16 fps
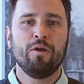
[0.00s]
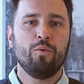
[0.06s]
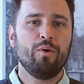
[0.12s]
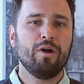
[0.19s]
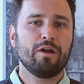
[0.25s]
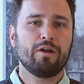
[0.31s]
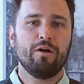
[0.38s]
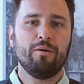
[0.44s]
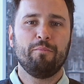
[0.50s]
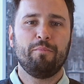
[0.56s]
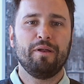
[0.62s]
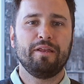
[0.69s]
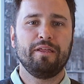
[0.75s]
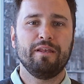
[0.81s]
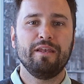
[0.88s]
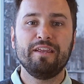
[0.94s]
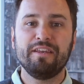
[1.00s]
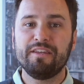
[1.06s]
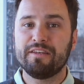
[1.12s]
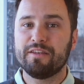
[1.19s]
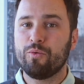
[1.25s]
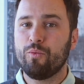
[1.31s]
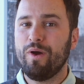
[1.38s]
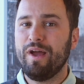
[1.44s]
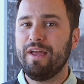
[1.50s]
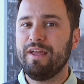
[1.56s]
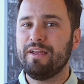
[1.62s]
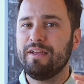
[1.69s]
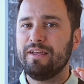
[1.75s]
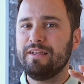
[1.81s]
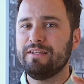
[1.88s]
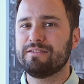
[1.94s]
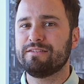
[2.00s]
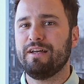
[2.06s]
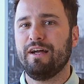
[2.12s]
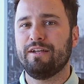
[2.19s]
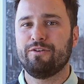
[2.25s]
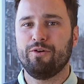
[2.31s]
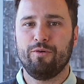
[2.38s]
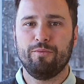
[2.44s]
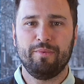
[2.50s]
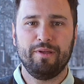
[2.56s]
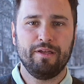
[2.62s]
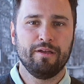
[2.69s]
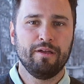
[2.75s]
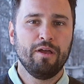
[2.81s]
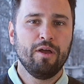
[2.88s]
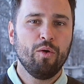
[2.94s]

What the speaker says: One company leading the way is Adobe,